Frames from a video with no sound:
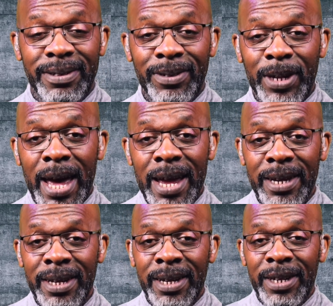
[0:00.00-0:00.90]
Okay?
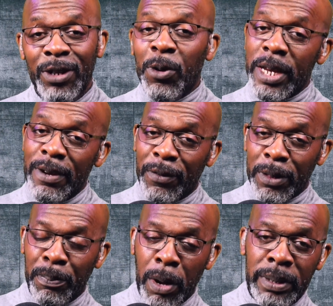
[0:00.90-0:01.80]
No need for
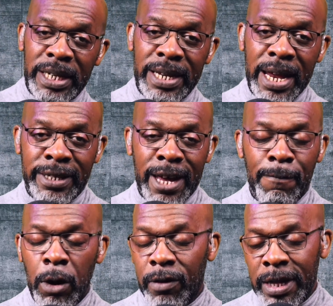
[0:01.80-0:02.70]
the public data,
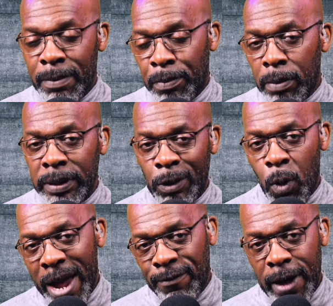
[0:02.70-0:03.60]
or rather public
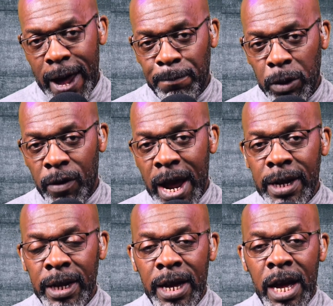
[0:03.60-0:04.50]
Wi-Fi. All
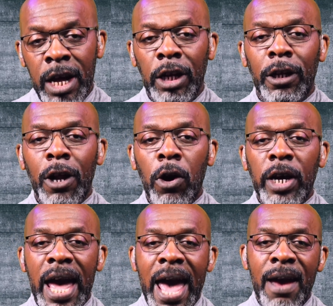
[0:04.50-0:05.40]
right?
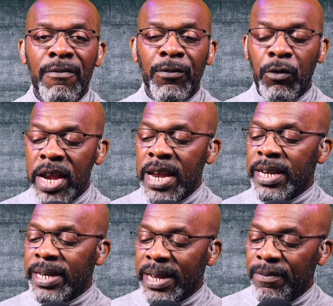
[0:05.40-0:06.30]
Lock every
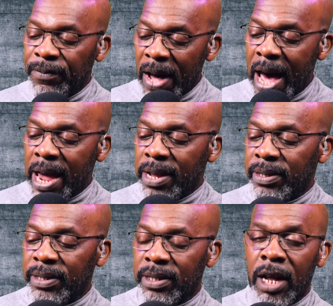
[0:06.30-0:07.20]

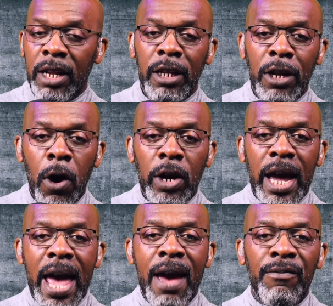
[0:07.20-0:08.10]
device. Lock
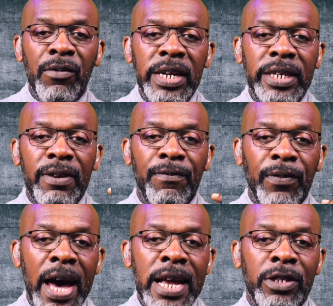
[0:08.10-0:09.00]
every
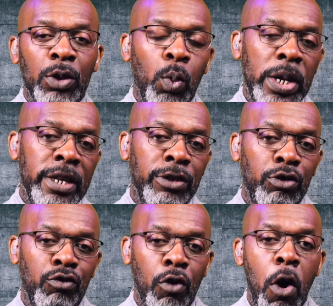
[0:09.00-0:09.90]
device with a
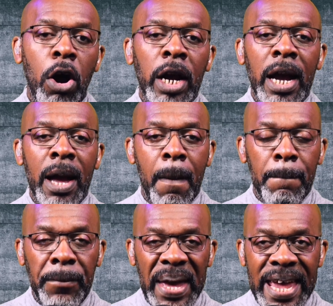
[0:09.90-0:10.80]
strong
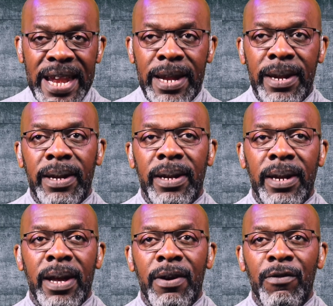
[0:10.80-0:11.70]
PIN.
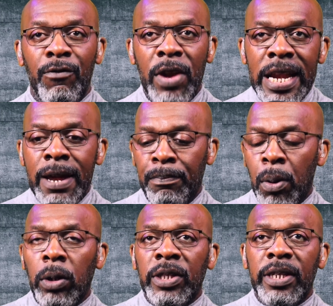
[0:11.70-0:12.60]
Really
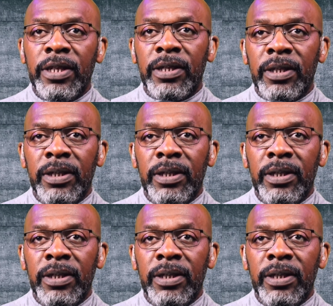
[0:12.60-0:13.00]
important.